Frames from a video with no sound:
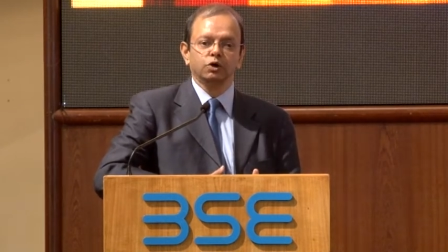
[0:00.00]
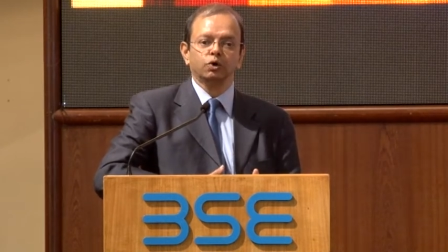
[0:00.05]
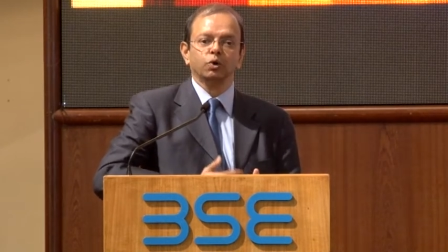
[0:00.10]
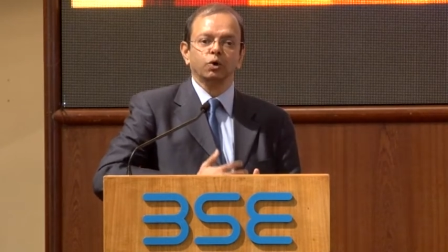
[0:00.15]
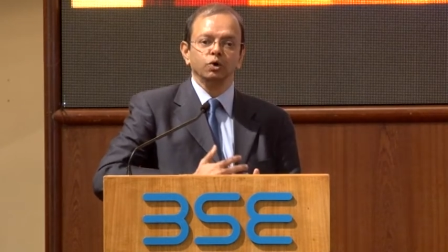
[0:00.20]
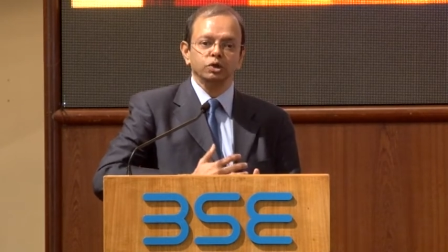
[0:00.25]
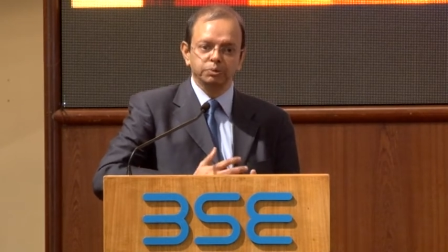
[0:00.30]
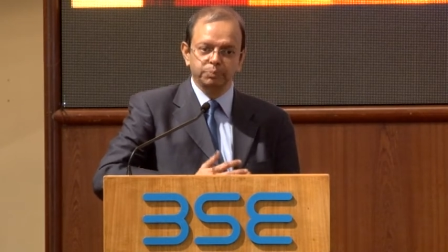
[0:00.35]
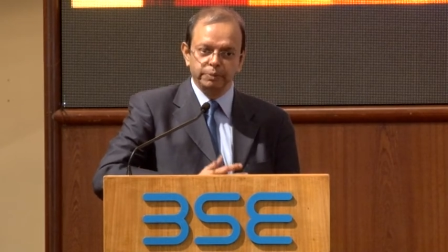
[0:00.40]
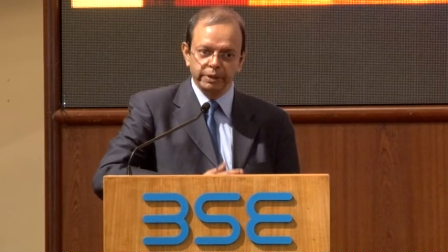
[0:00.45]

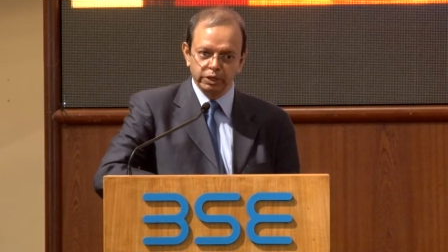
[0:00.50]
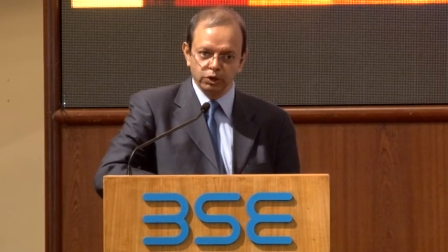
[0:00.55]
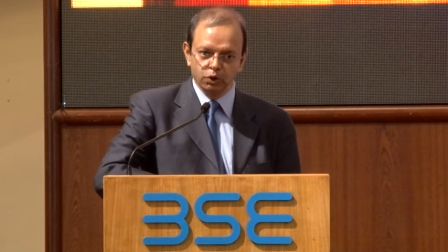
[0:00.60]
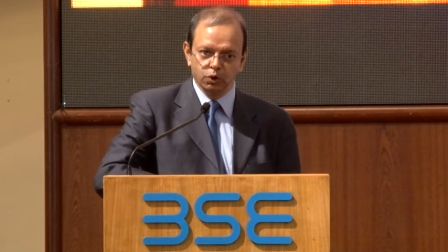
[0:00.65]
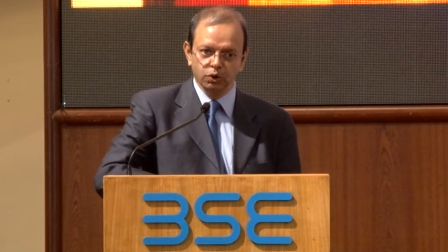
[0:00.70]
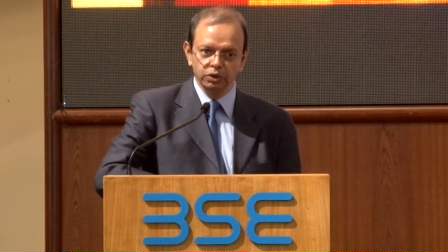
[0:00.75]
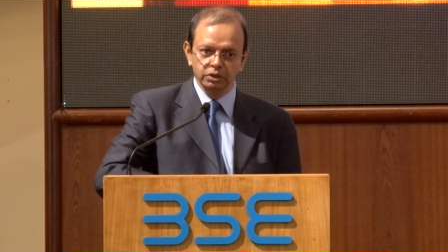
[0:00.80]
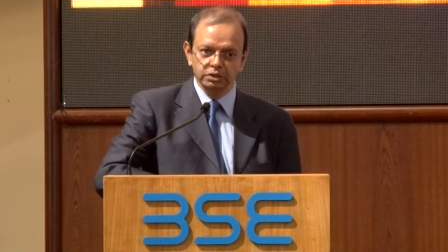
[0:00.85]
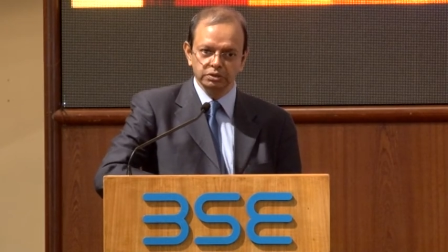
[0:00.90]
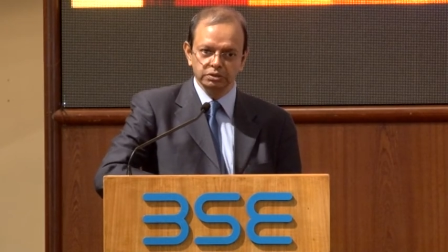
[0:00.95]
growth been
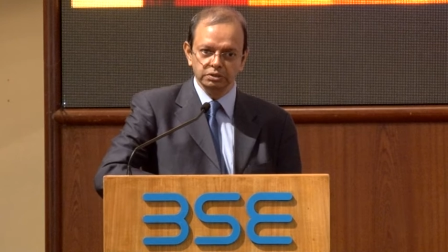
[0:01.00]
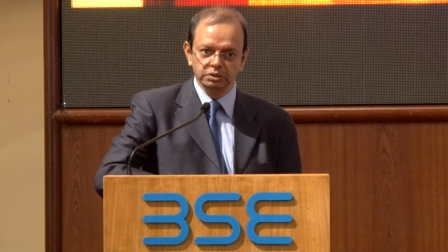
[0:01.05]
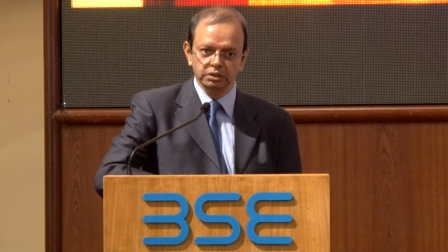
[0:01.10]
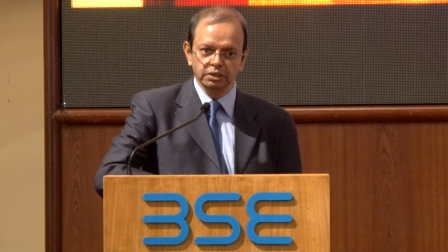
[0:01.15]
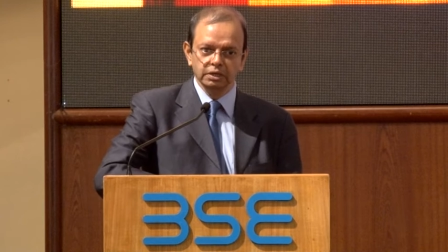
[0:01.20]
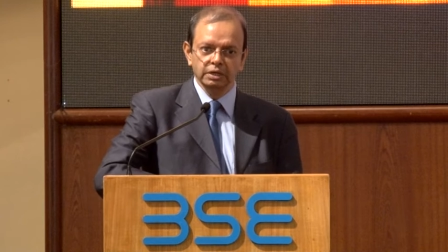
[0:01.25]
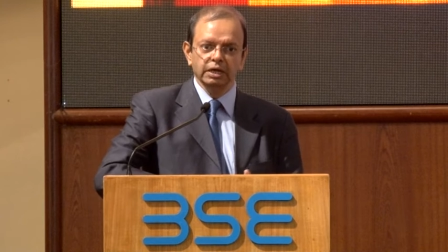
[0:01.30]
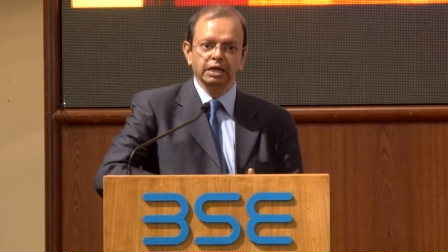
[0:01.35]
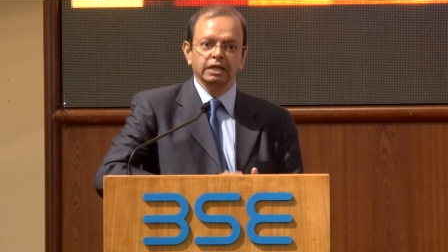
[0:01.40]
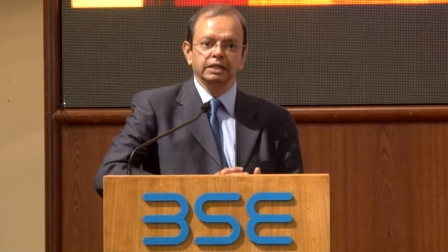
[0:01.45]
good,
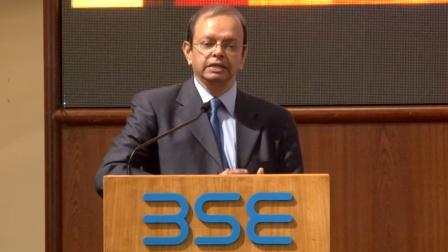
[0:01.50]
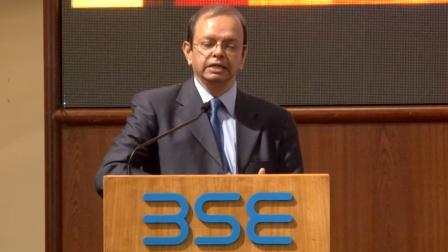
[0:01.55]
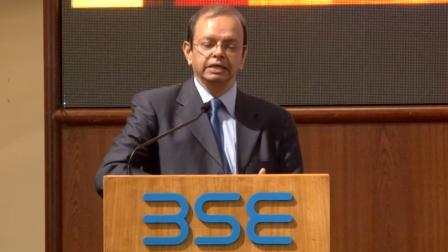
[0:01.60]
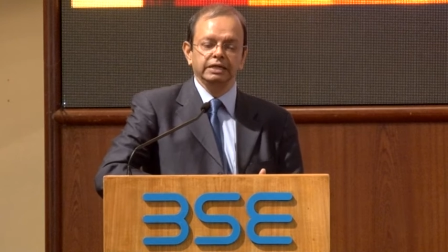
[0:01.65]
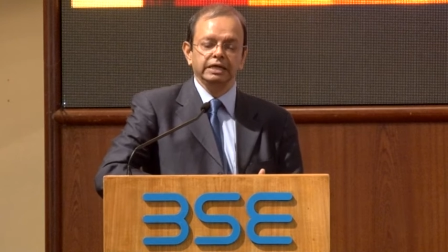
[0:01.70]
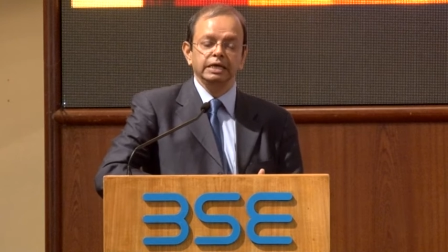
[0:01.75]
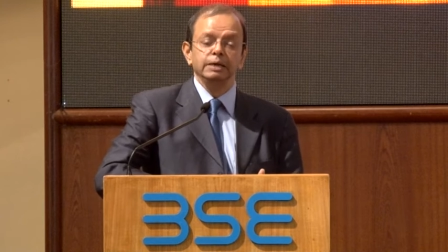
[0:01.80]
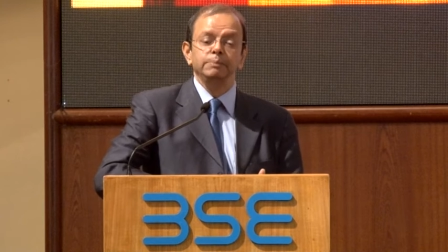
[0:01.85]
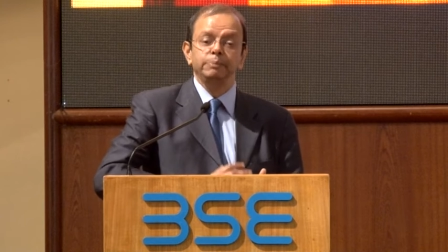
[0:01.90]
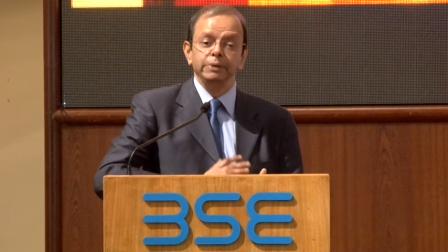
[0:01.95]
the
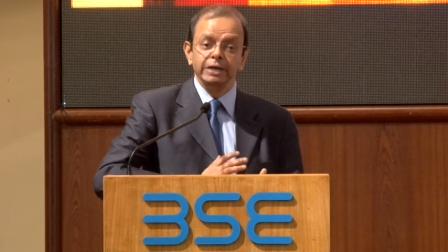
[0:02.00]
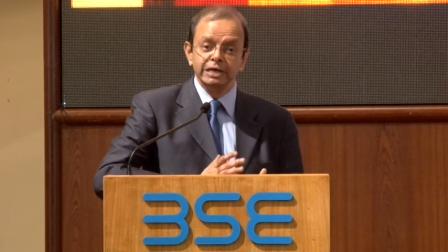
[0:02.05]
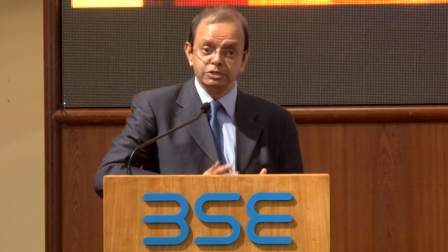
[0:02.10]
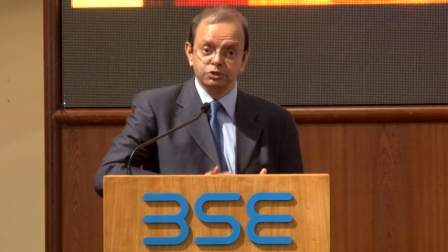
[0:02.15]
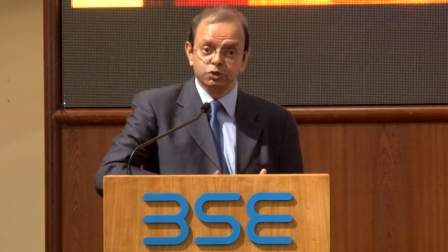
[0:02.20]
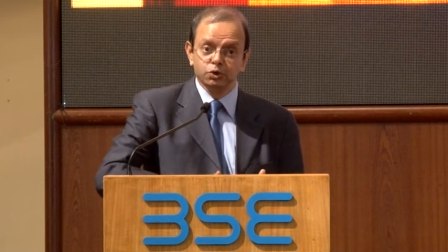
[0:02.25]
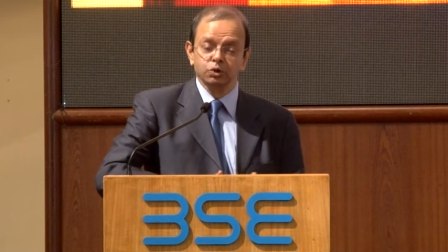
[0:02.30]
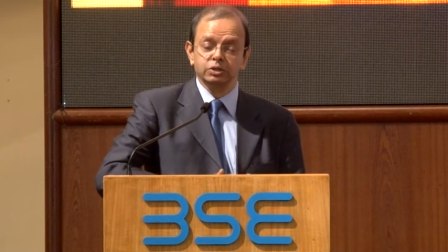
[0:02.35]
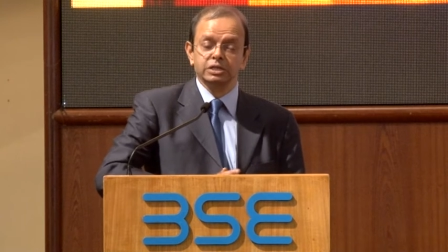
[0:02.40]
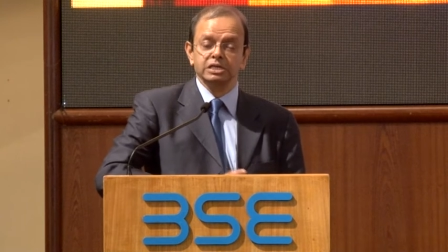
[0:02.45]
EPS
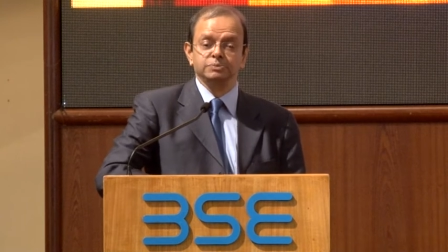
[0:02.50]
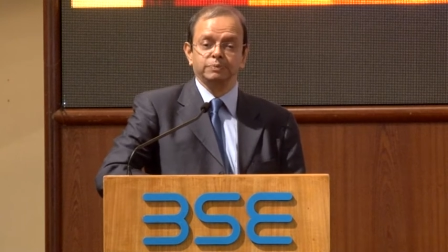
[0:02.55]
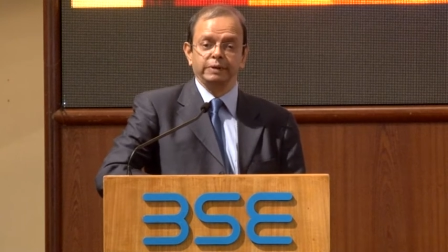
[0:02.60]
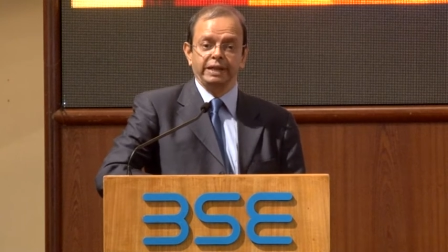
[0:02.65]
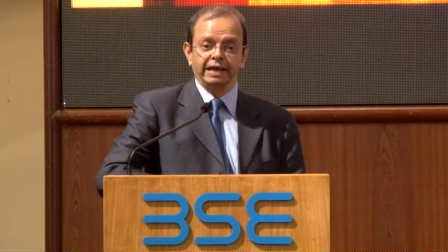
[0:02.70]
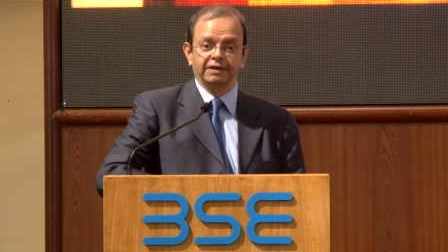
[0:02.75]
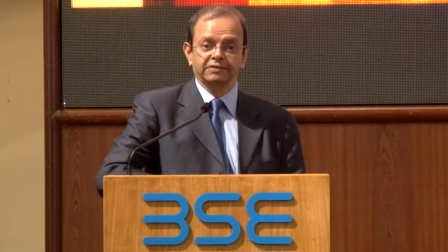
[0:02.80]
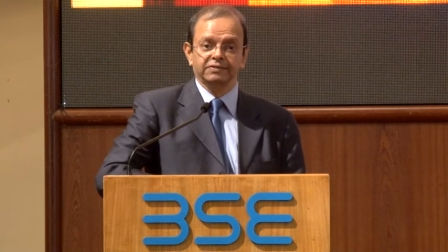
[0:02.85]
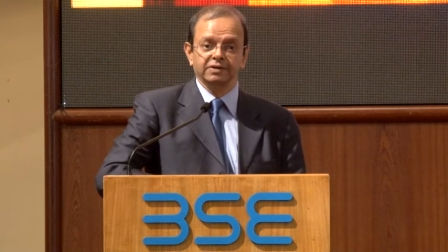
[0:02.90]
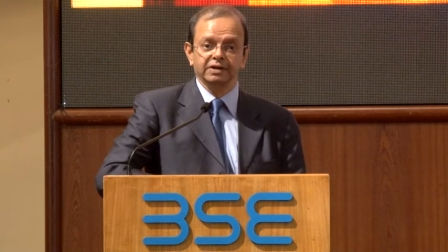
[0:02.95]
growth has been
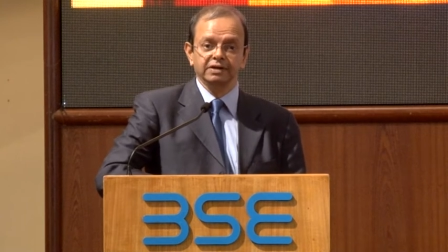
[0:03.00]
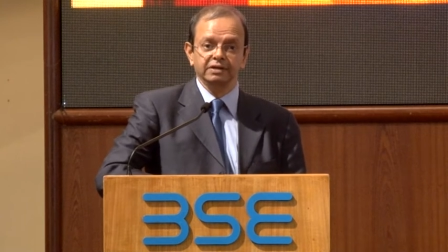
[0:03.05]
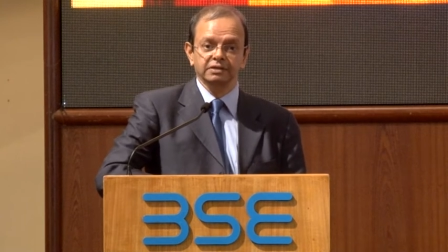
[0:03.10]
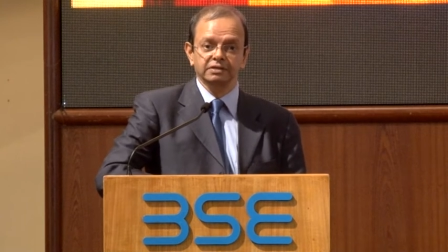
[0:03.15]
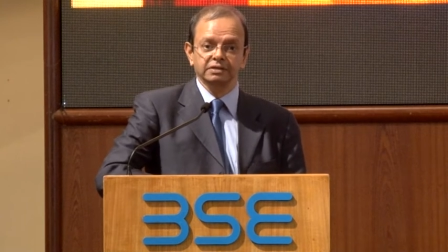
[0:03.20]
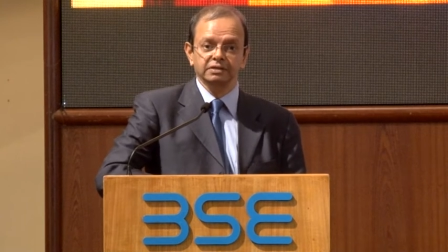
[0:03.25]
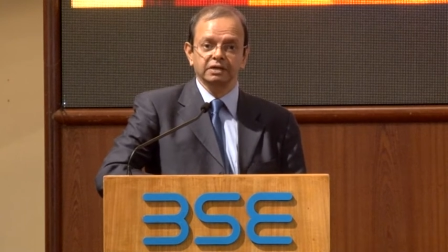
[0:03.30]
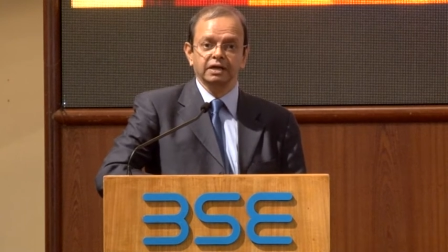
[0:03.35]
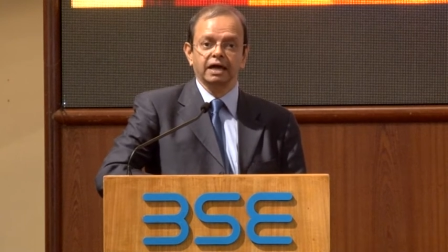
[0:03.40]
excellent,